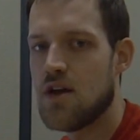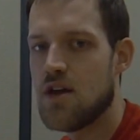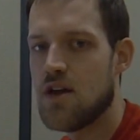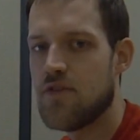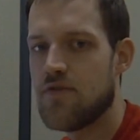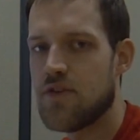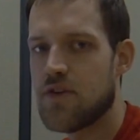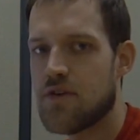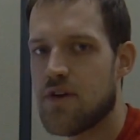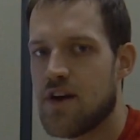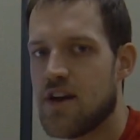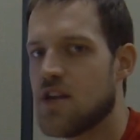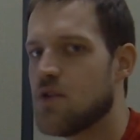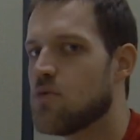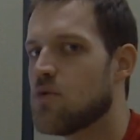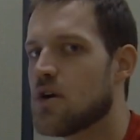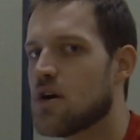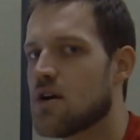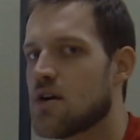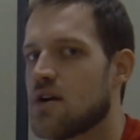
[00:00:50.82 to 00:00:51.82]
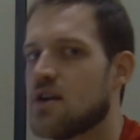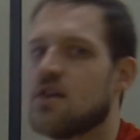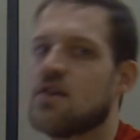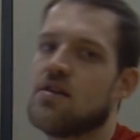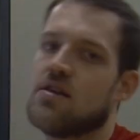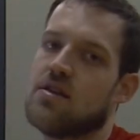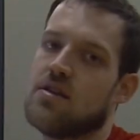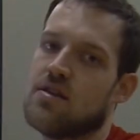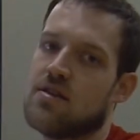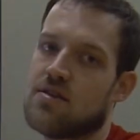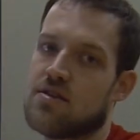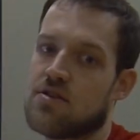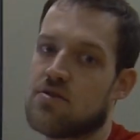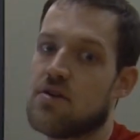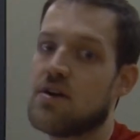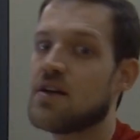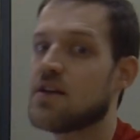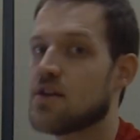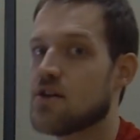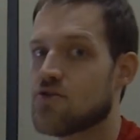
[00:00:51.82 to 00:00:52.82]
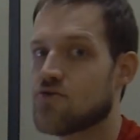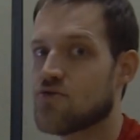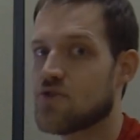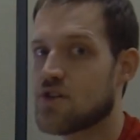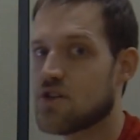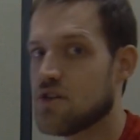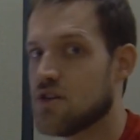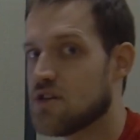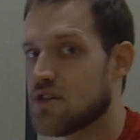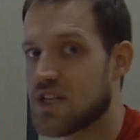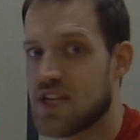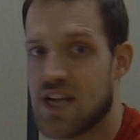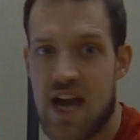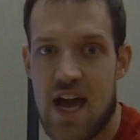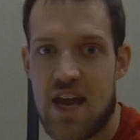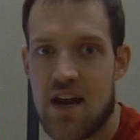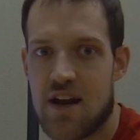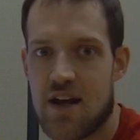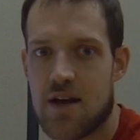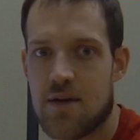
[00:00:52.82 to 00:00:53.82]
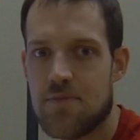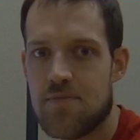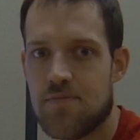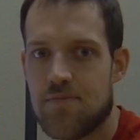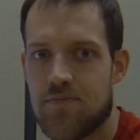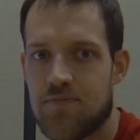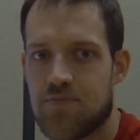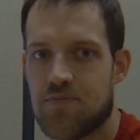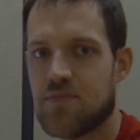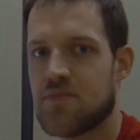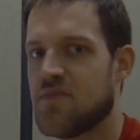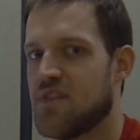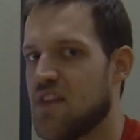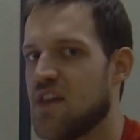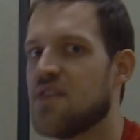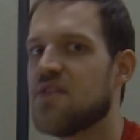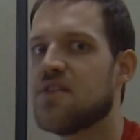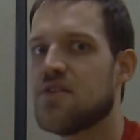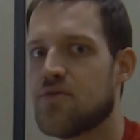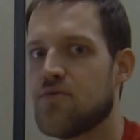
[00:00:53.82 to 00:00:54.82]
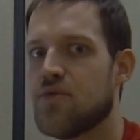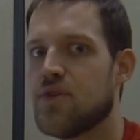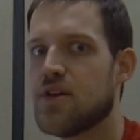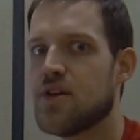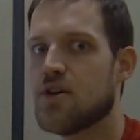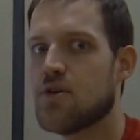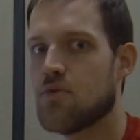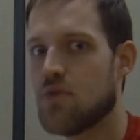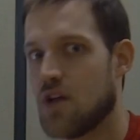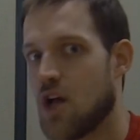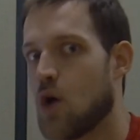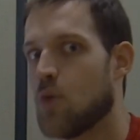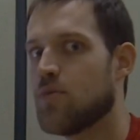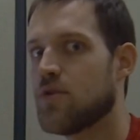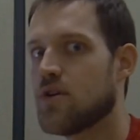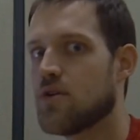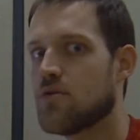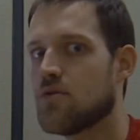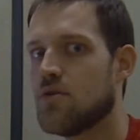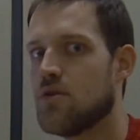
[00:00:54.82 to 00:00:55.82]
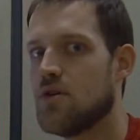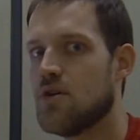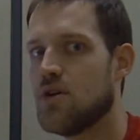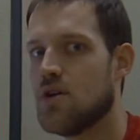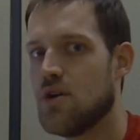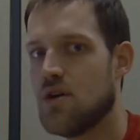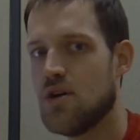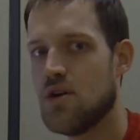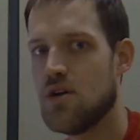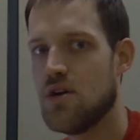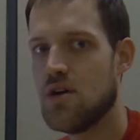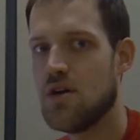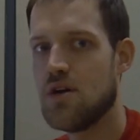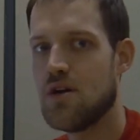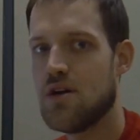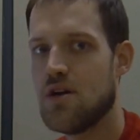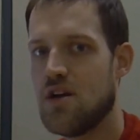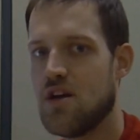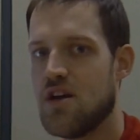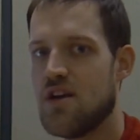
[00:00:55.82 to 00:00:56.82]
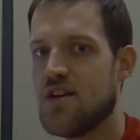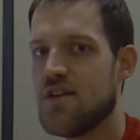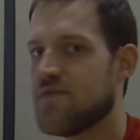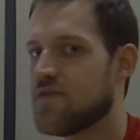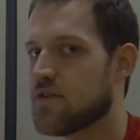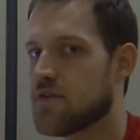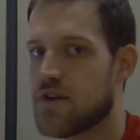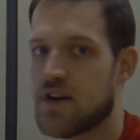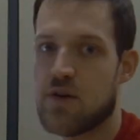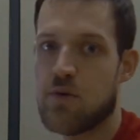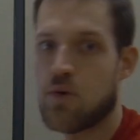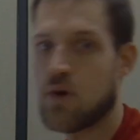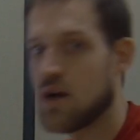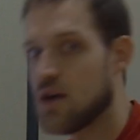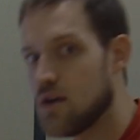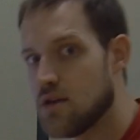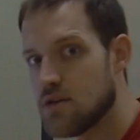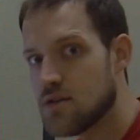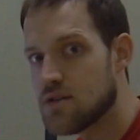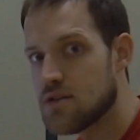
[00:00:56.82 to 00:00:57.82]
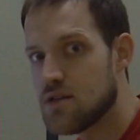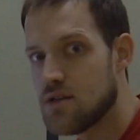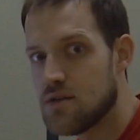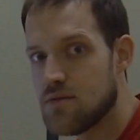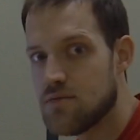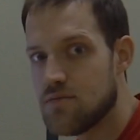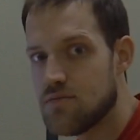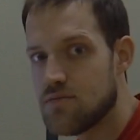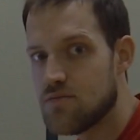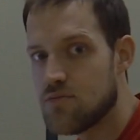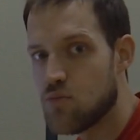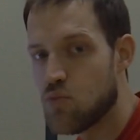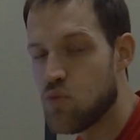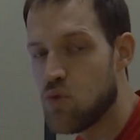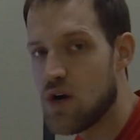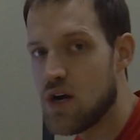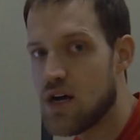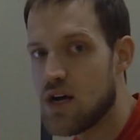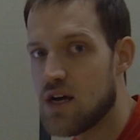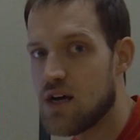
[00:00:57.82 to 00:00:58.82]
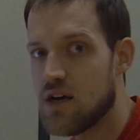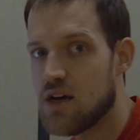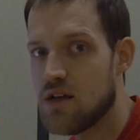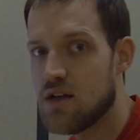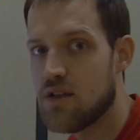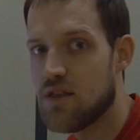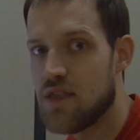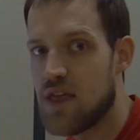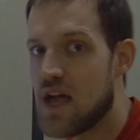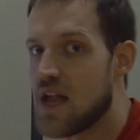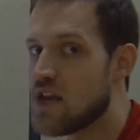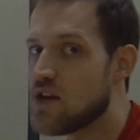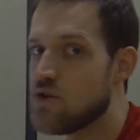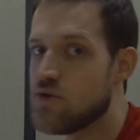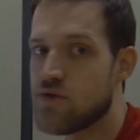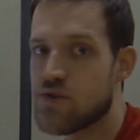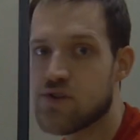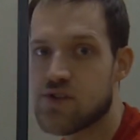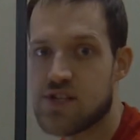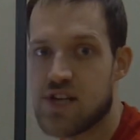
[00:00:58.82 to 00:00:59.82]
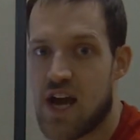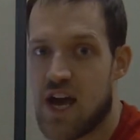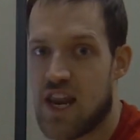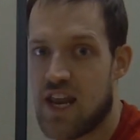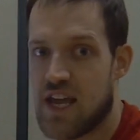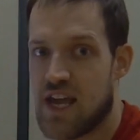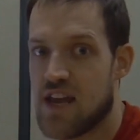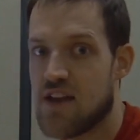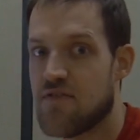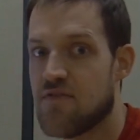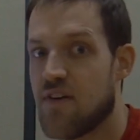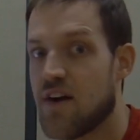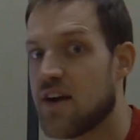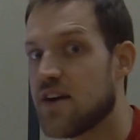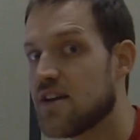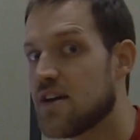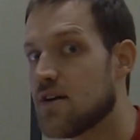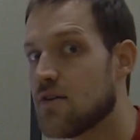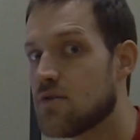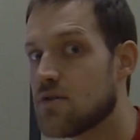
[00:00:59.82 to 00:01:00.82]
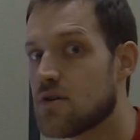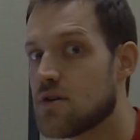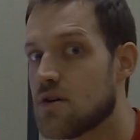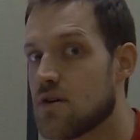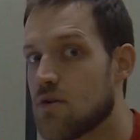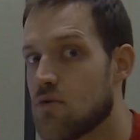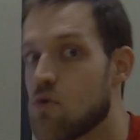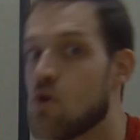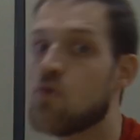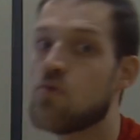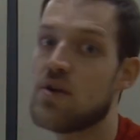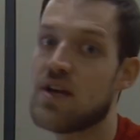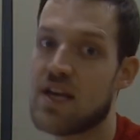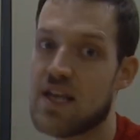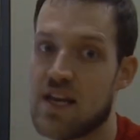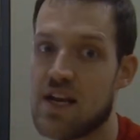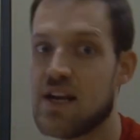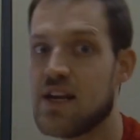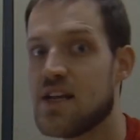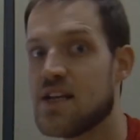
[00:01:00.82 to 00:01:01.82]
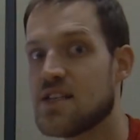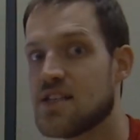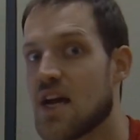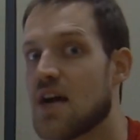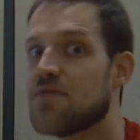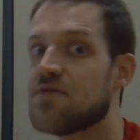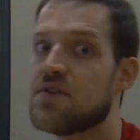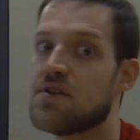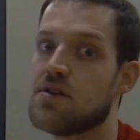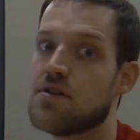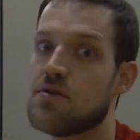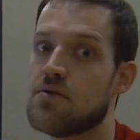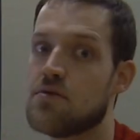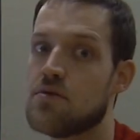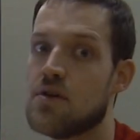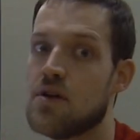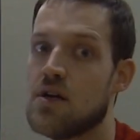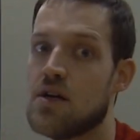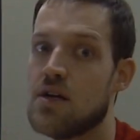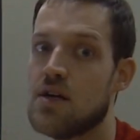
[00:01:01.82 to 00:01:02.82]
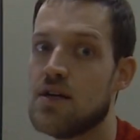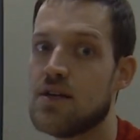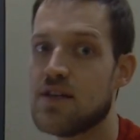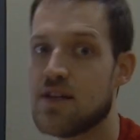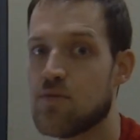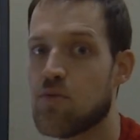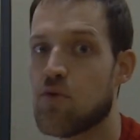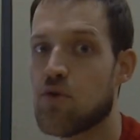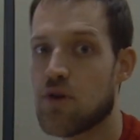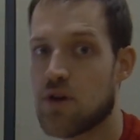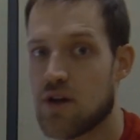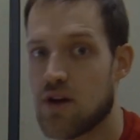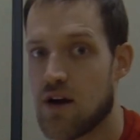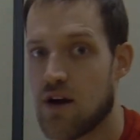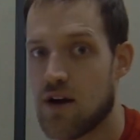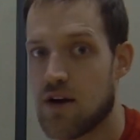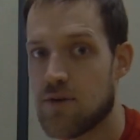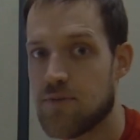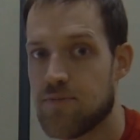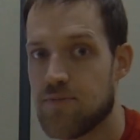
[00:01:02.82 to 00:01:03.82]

If you're anywhere in this great country called Canada, then this video will help you. If you're anywhere else, well, then you just kind of got to find out what we Canadians have to do to import a car.